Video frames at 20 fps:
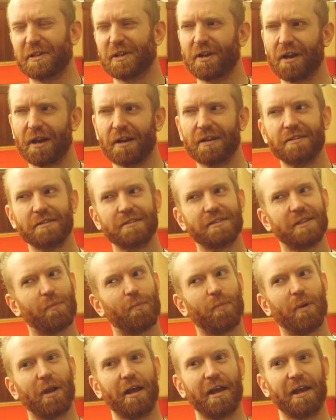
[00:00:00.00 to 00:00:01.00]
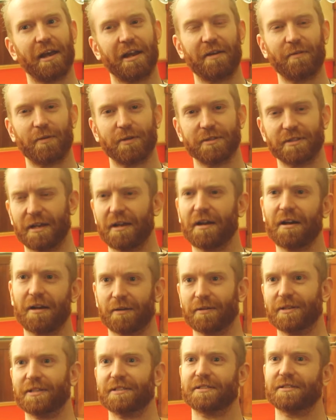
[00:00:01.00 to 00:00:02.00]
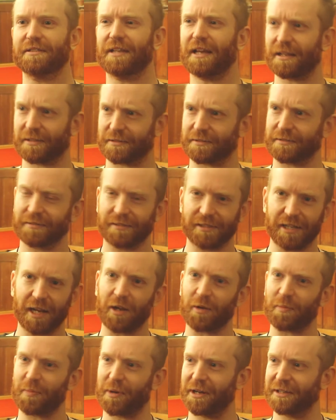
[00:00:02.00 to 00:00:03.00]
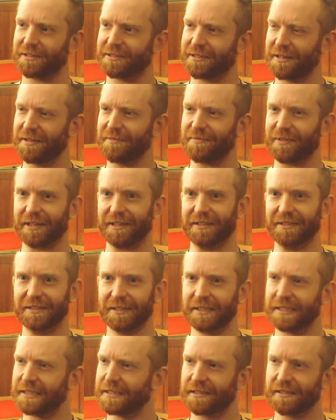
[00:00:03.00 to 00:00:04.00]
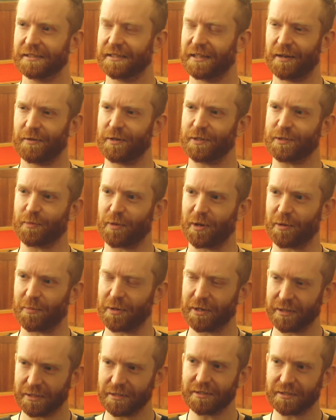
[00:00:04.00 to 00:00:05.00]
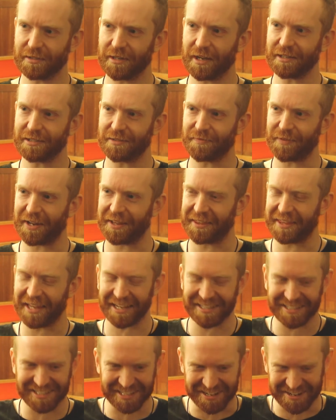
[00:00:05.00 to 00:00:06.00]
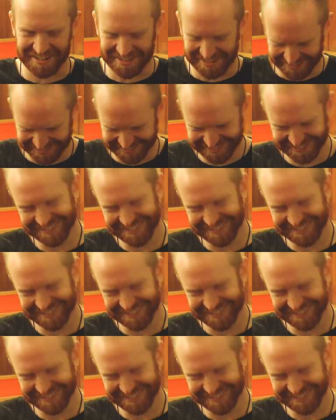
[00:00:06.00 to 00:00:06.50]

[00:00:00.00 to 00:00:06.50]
You can kind of just imply it. Everyone's like, oh, that's that cello part's lovely. There isn't one, but it's nice when you think so.